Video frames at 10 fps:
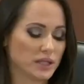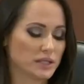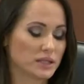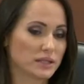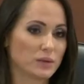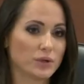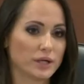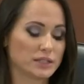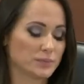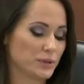things that they were
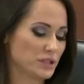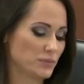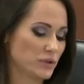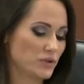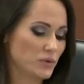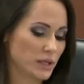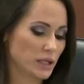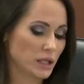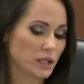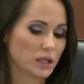not supposed to be
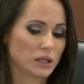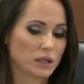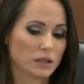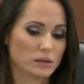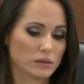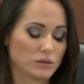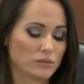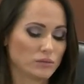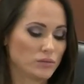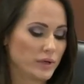doing,
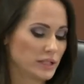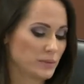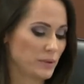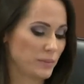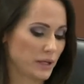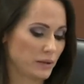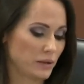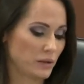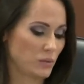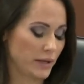we need to be made
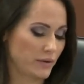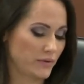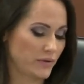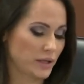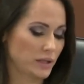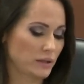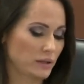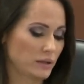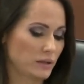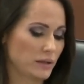aware of it.
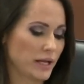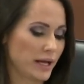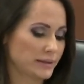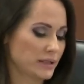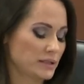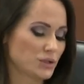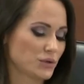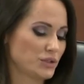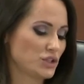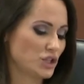Not that it's
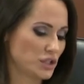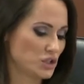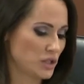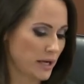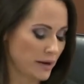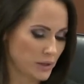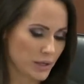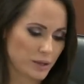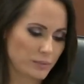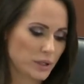going to change the
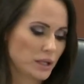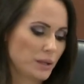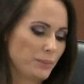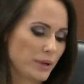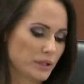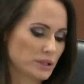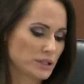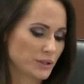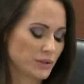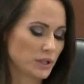outcome, but
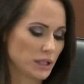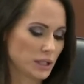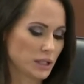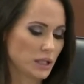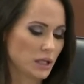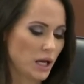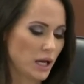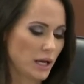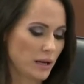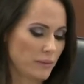certainly
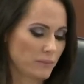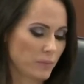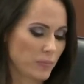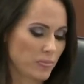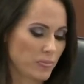um,